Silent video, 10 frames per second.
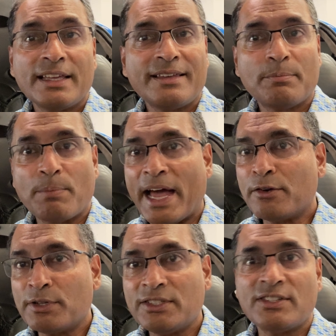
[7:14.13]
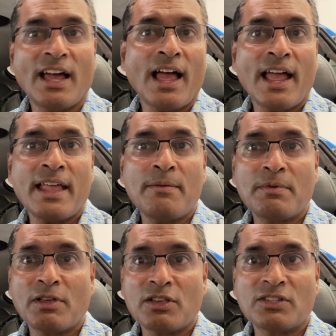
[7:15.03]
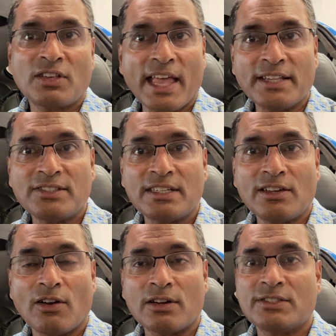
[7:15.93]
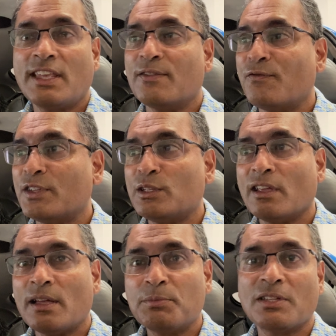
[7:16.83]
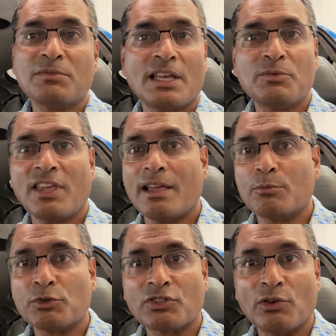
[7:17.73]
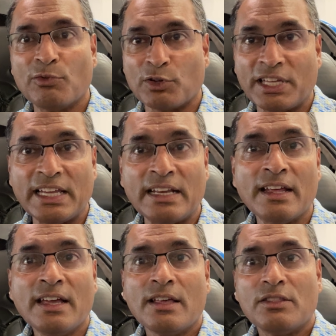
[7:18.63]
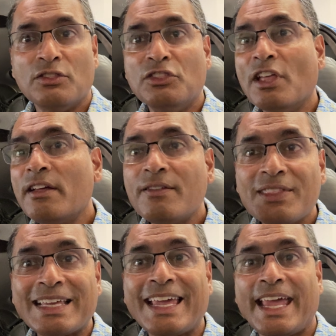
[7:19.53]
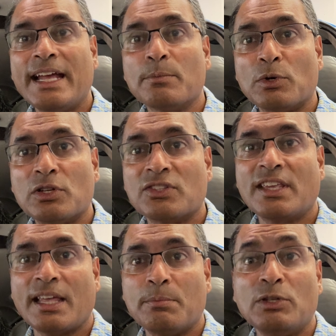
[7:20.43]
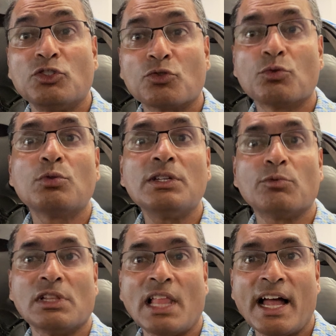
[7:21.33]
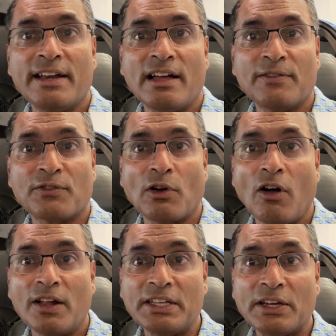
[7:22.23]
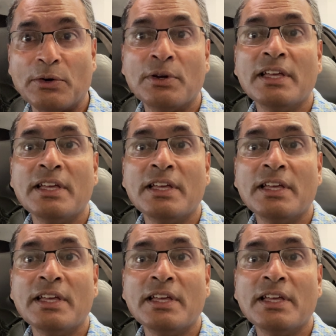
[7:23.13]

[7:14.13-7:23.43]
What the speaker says: batteries die, SD cards get filled up, sometimes cameras overheat. None of the cameras can be truly relied on for audio.